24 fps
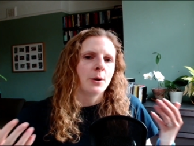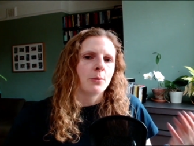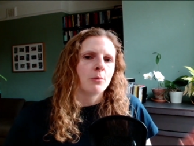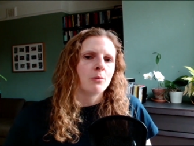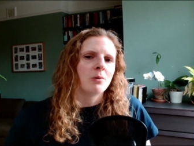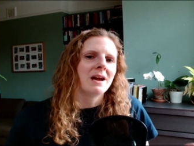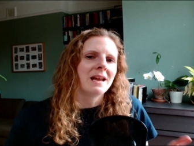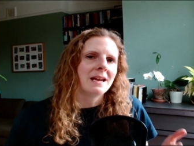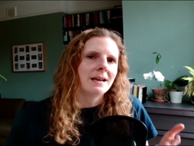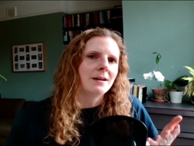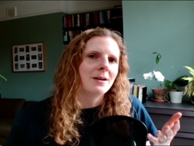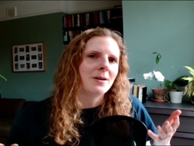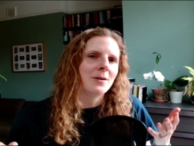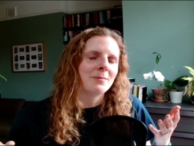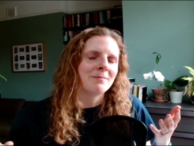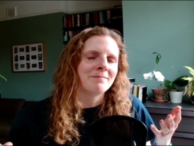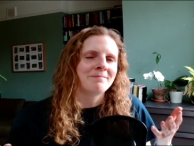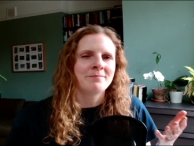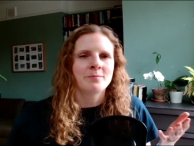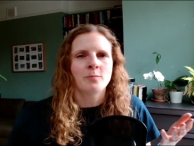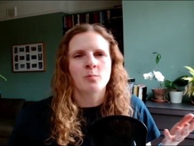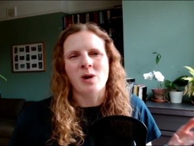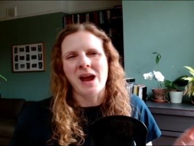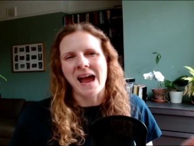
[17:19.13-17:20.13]
When
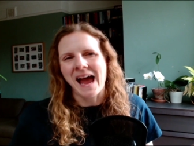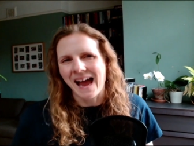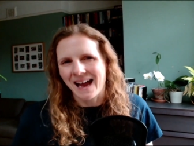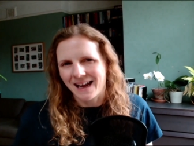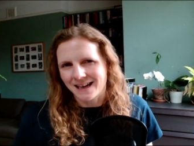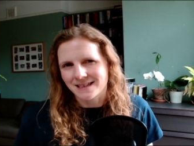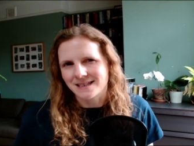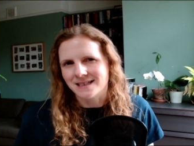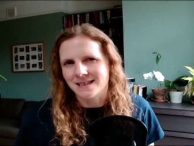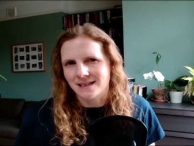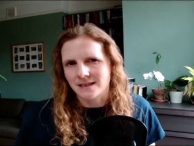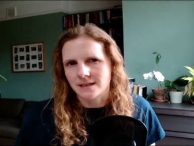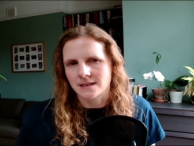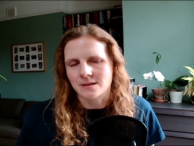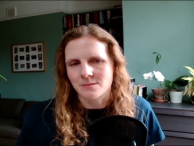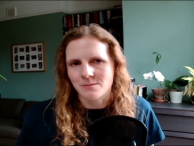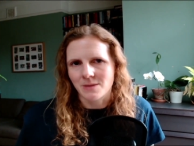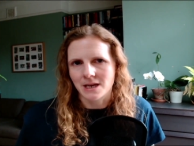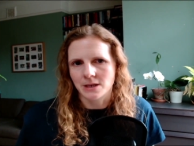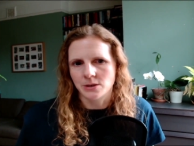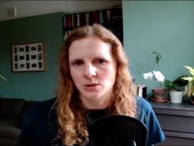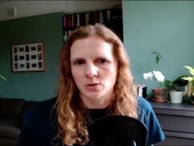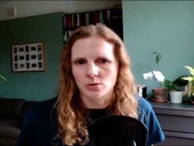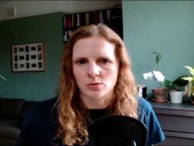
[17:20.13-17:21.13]
we're acting as a
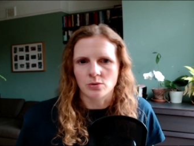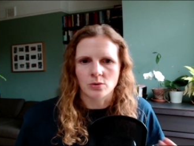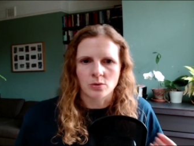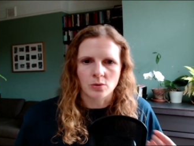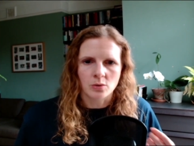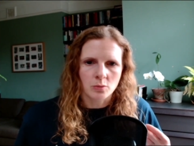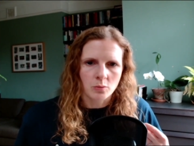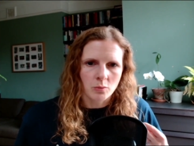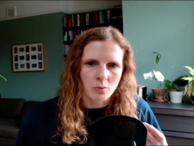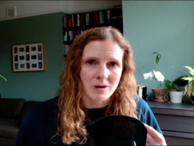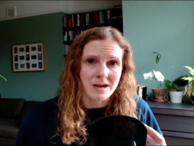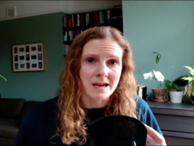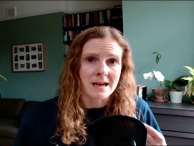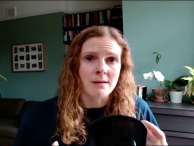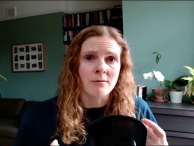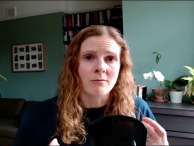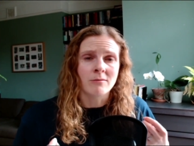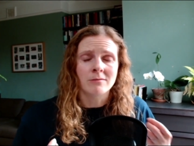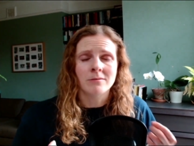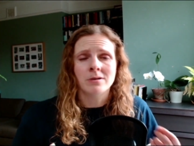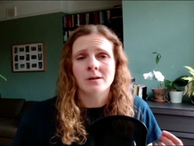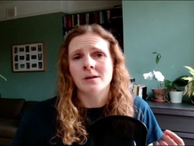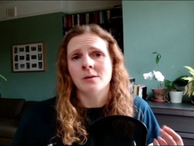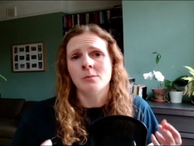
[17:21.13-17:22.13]
mentor, we
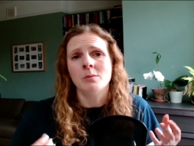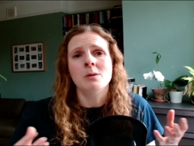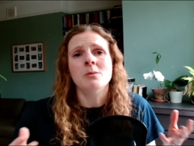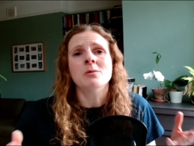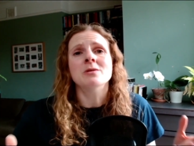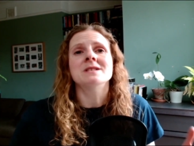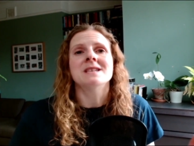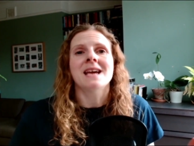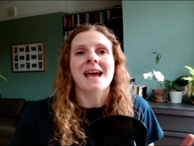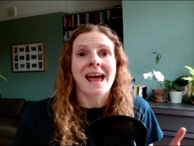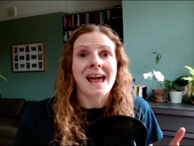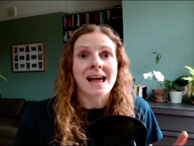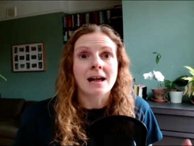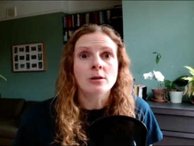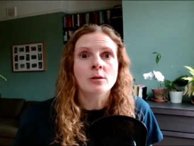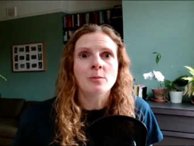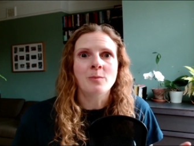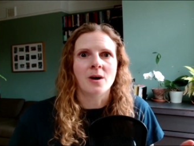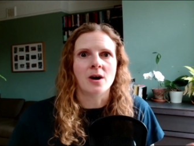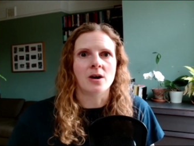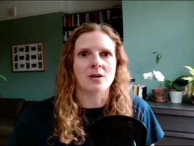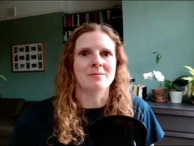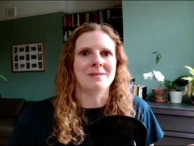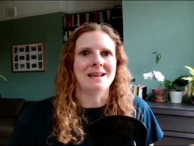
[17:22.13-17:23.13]
want to
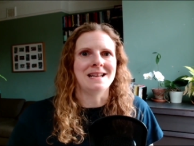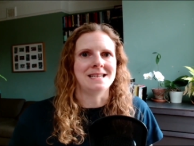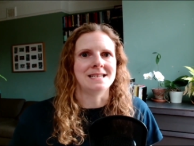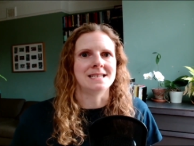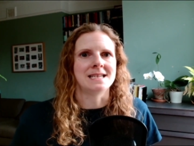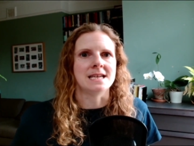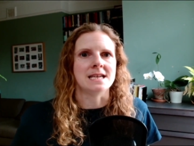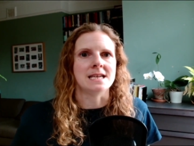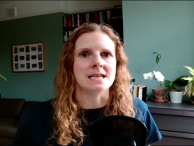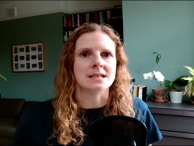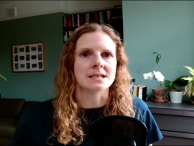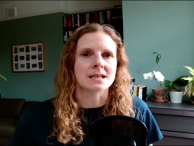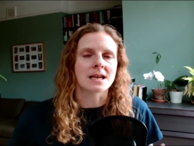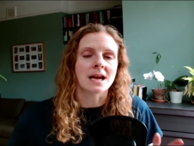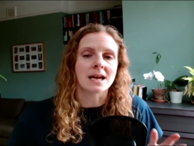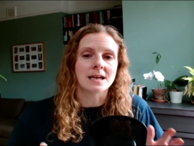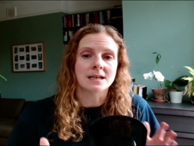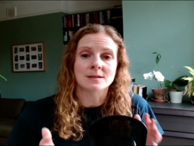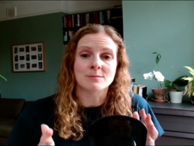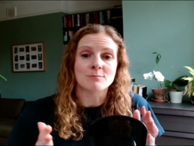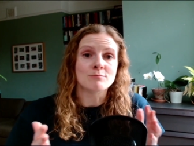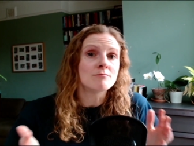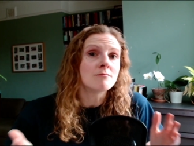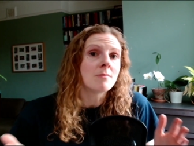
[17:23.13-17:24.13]
help our mentees
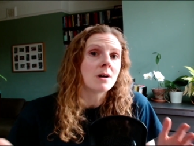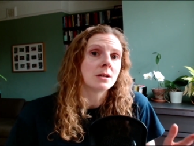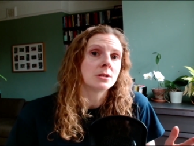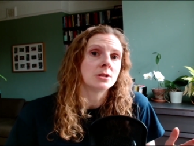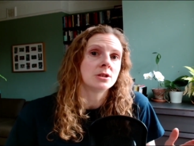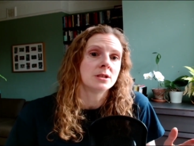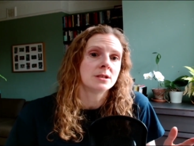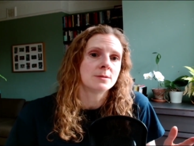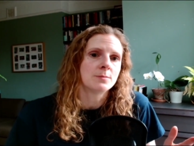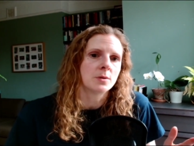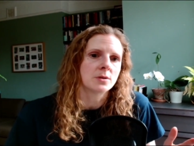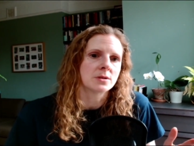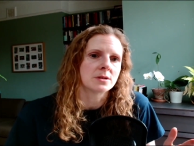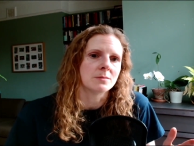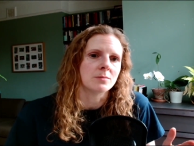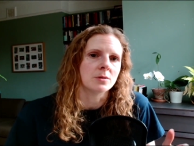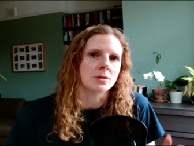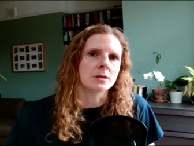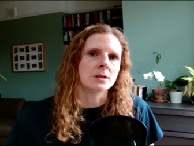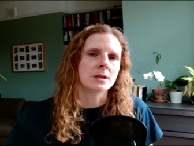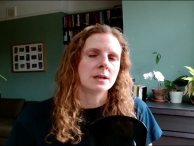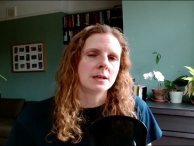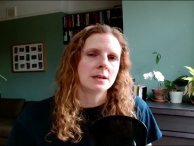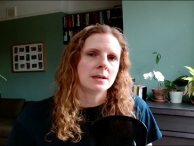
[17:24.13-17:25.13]
as much as
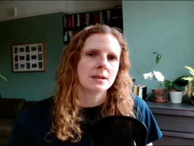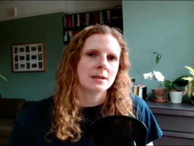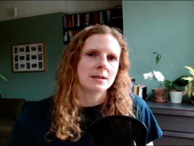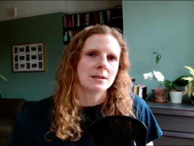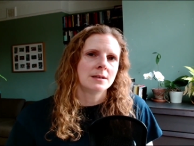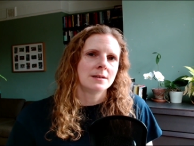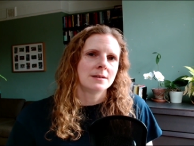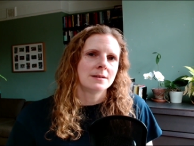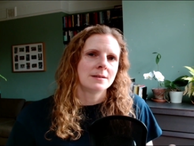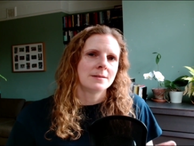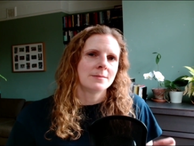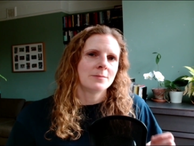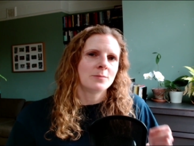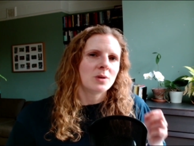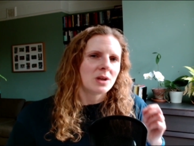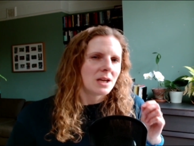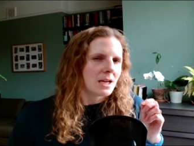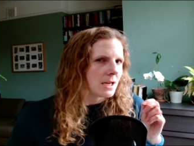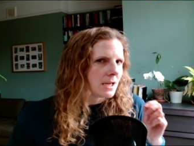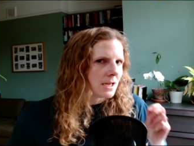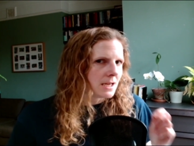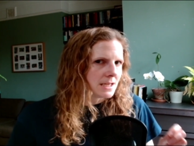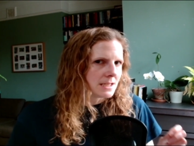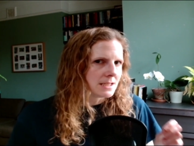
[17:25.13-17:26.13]
possible, but
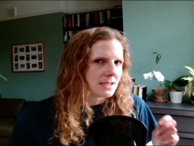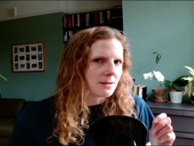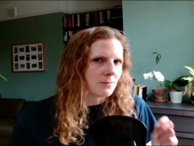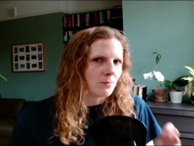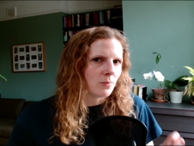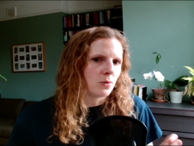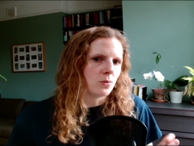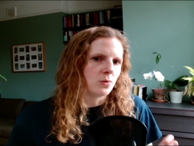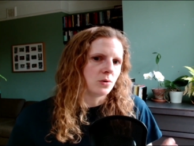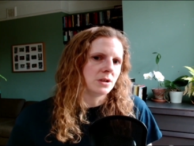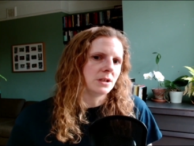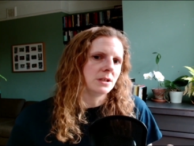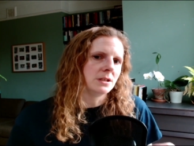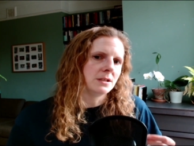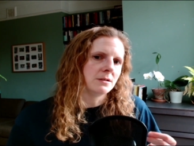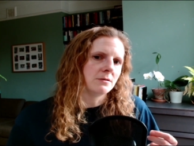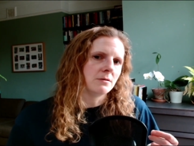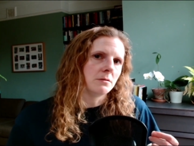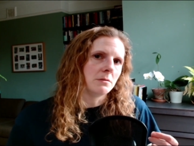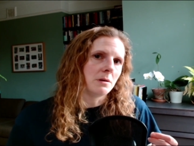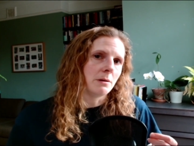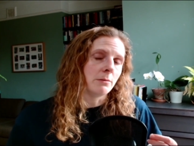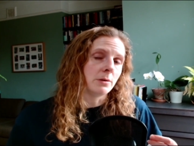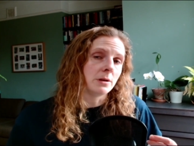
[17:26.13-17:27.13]
it is important
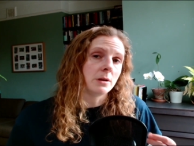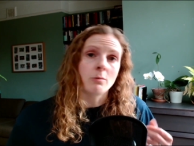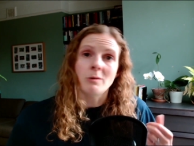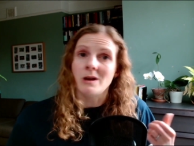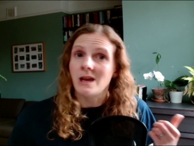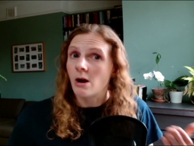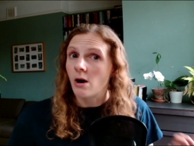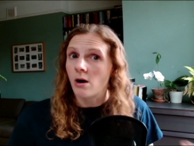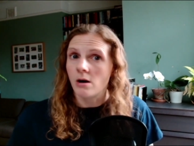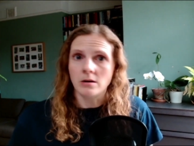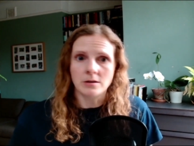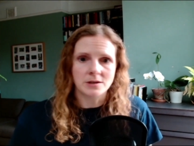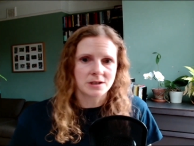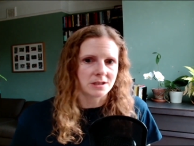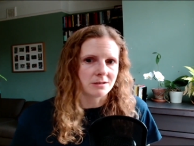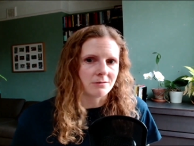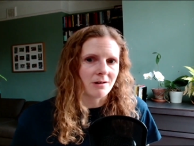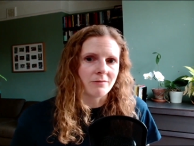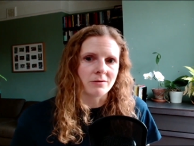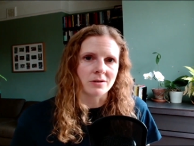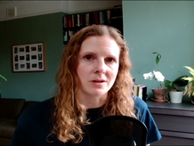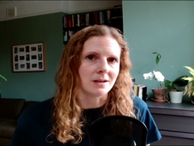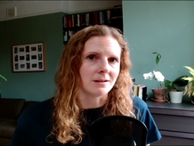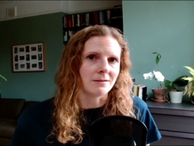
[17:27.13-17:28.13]
to remember that we can't
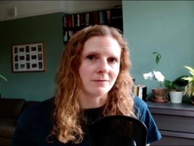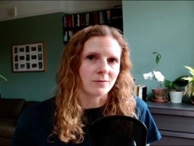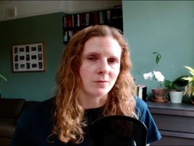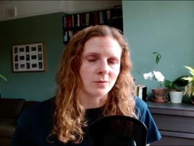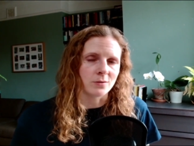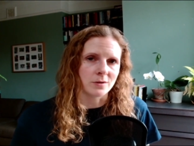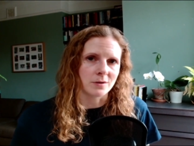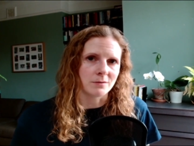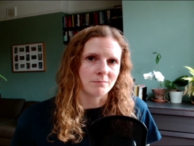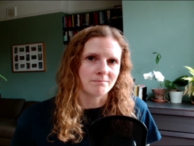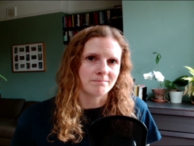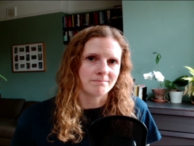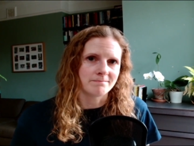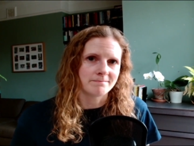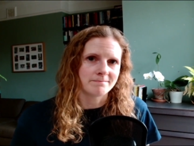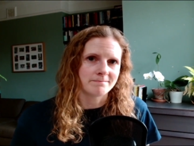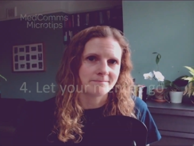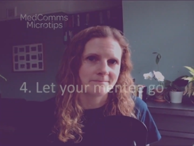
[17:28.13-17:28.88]
do everything for them.